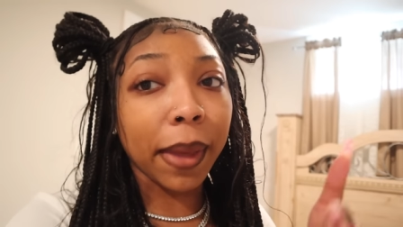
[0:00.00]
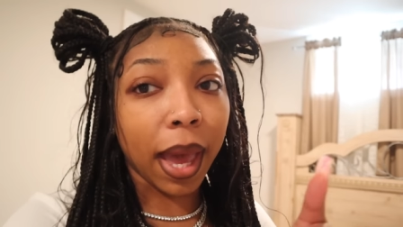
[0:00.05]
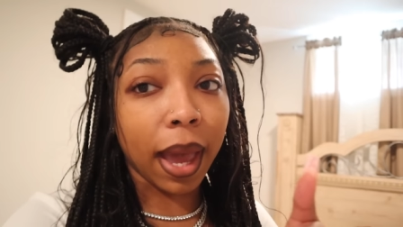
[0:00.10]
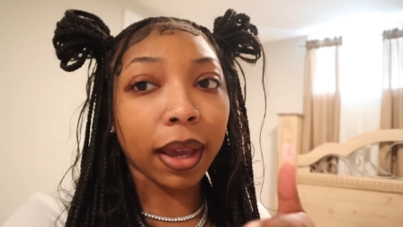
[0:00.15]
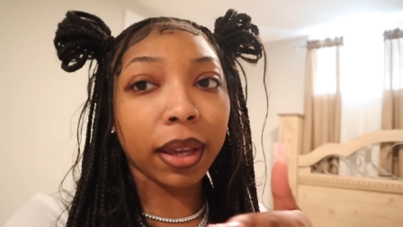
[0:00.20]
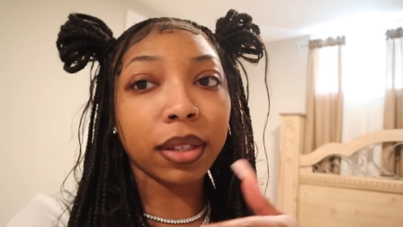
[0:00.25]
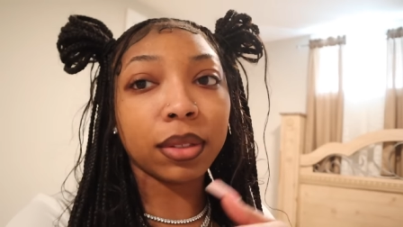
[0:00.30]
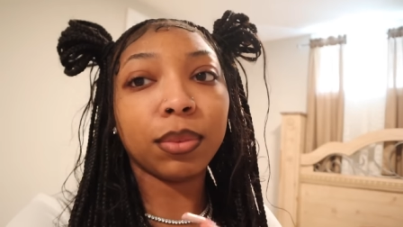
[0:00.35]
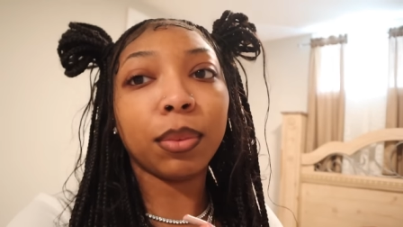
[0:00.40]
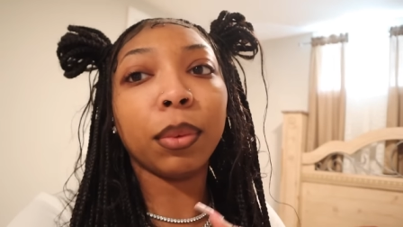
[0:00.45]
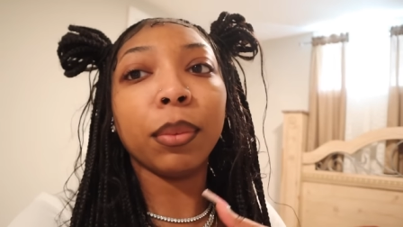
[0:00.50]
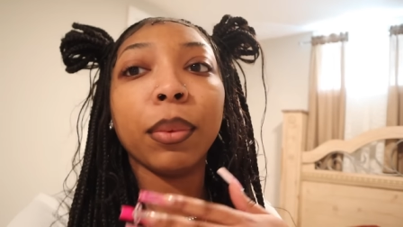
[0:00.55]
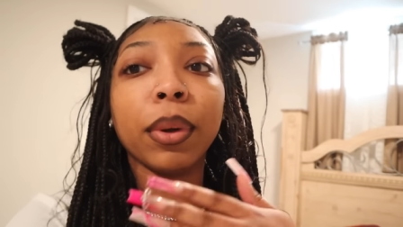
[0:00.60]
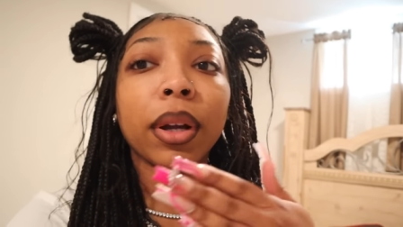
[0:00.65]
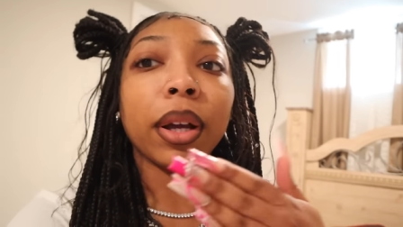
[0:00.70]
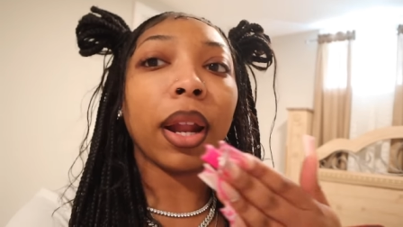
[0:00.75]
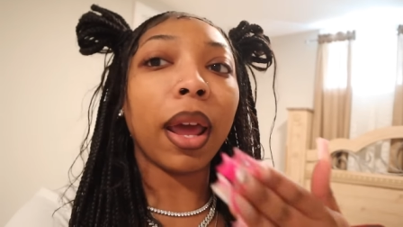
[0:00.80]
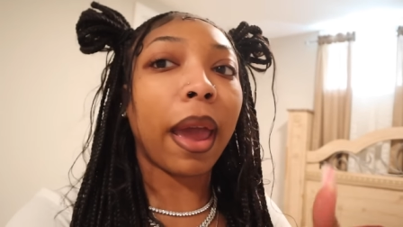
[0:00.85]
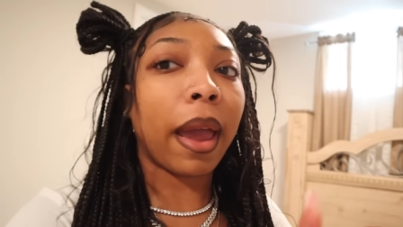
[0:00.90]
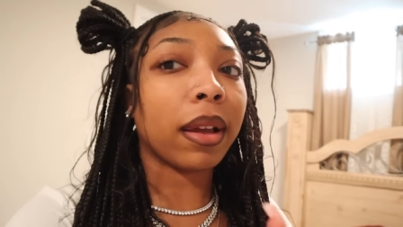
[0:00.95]
back is when
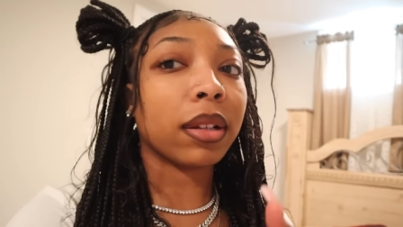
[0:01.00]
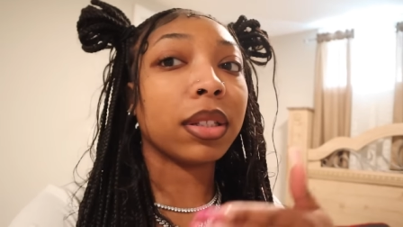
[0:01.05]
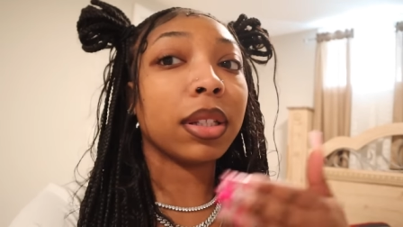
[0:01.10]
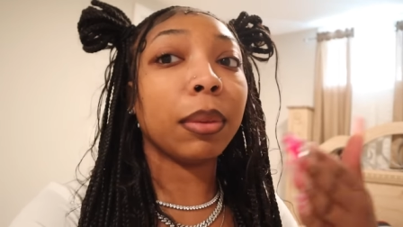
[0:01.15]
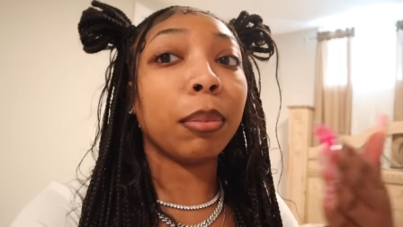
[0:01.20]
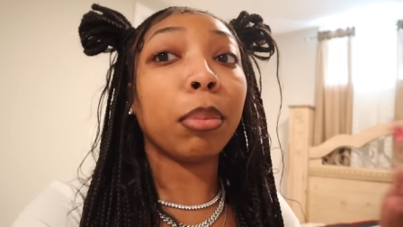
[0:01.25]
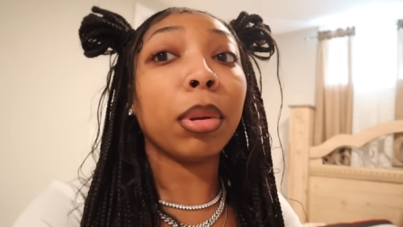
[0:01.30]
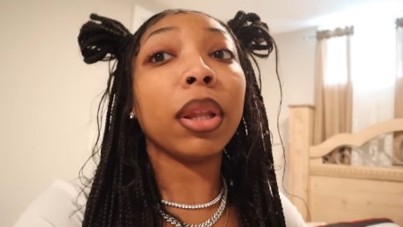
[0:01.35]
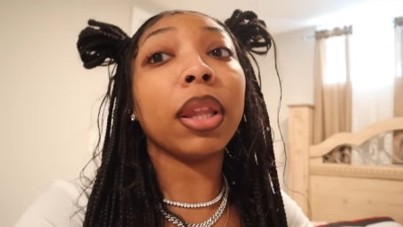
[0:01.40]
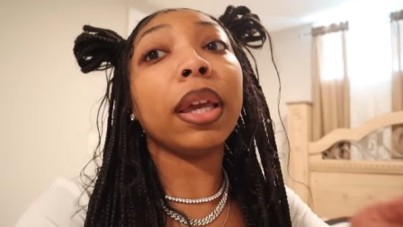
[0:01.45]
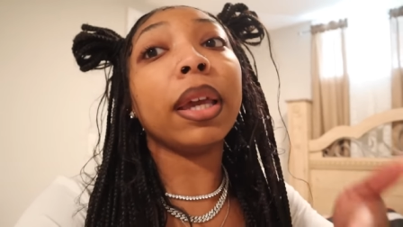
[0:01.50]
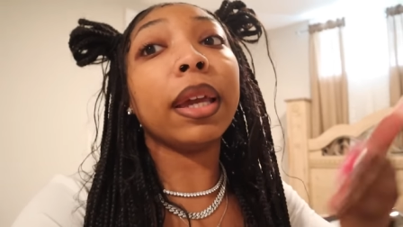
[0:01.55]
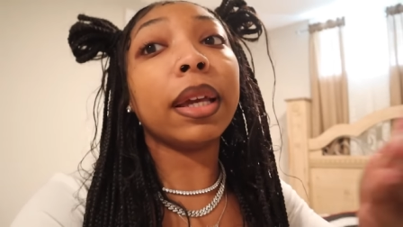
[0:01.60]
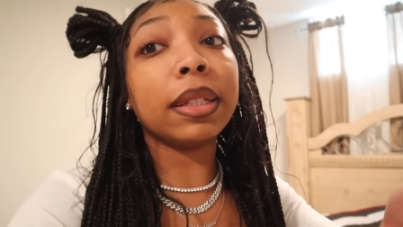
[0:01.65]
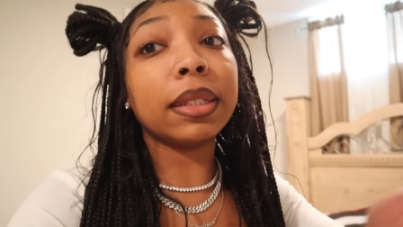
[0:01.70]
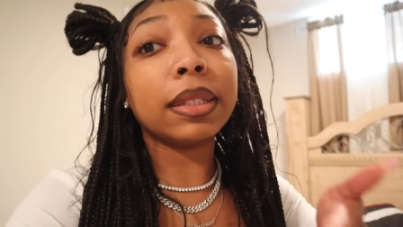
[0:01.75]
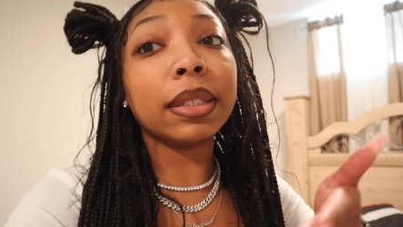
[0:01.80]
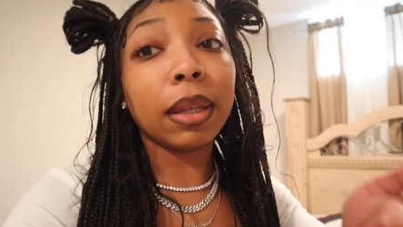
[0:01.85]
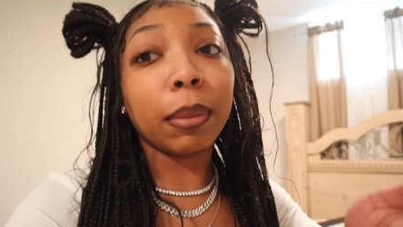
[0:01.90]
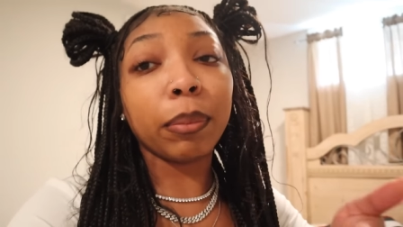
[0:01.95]
we're gonna actually
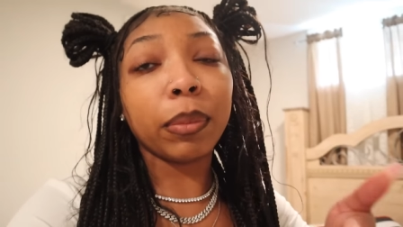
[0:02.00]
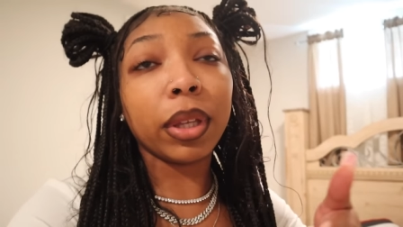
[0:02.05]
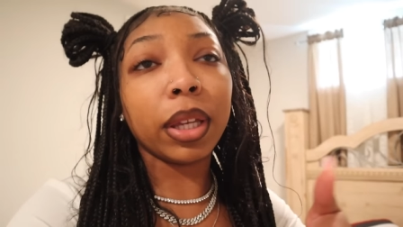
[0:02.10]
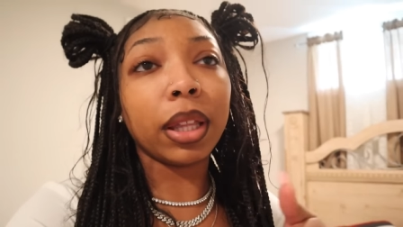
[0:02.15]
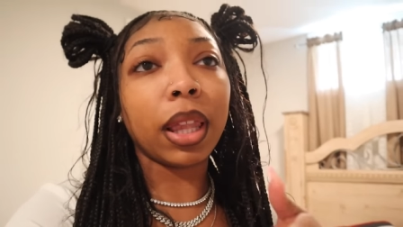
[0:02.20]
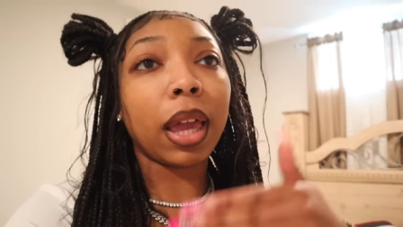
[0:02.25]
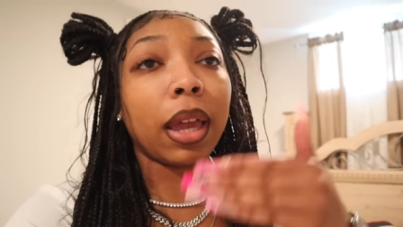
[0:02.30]
plan something,